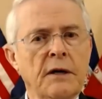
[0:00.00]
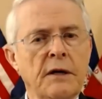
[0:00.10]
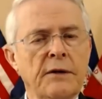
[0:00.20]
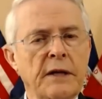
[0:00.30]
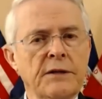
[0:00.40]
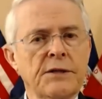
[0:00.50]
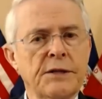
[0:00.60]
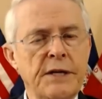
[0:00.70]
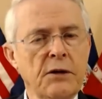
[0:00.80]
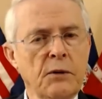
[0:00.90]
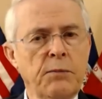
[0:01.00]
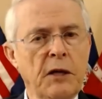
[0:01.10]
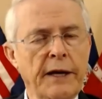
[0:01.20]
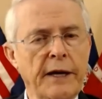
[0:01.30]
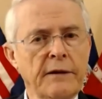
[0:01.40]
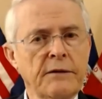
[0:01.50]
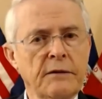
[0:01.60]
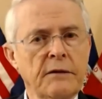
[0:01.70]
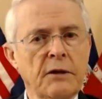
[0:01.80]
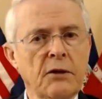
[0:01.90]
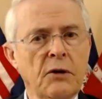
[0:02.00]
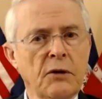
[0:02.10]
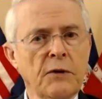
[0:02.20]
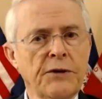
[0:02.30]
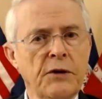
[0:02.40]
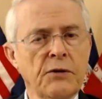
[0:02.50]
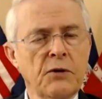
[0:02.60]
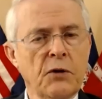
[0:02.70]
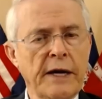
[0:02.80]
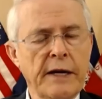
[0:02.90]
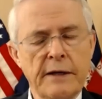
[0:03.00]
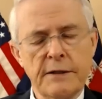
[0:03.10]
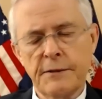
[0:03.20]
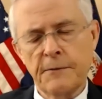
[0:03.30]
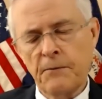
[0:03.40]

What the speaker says: in that steel plant along with the Ukrainians.